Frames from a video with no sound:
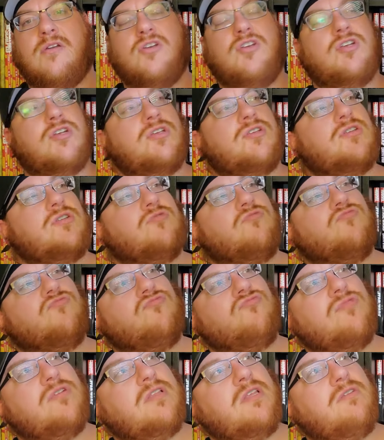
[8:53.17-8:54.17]
just
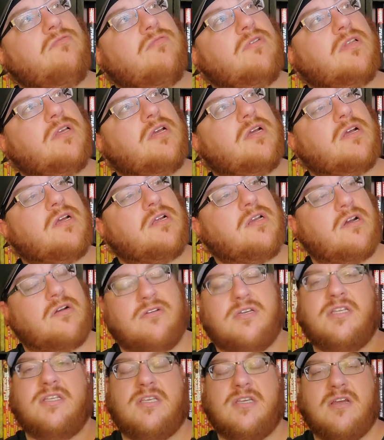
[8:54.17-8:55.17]
really, really, or
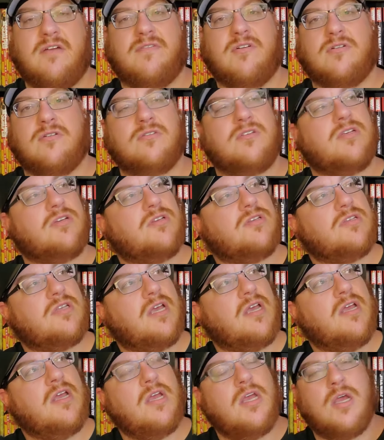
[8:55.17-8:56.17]
DC Cover Girls, I should say.